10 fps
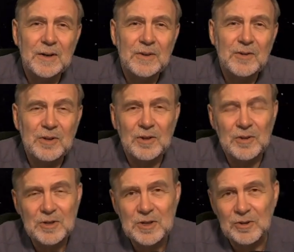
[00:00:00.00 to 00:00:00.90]
This
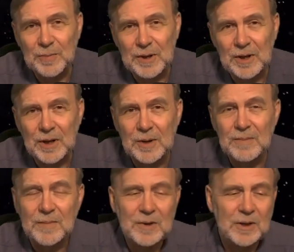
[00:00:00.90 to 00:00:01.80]
doesn't just
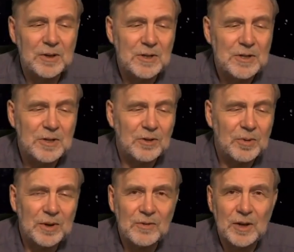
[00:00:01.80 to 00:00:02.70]
become an initial
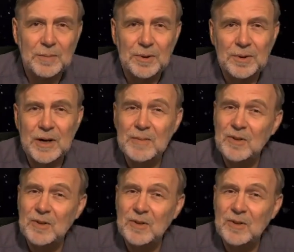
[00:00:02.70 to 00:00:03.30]
12-step program.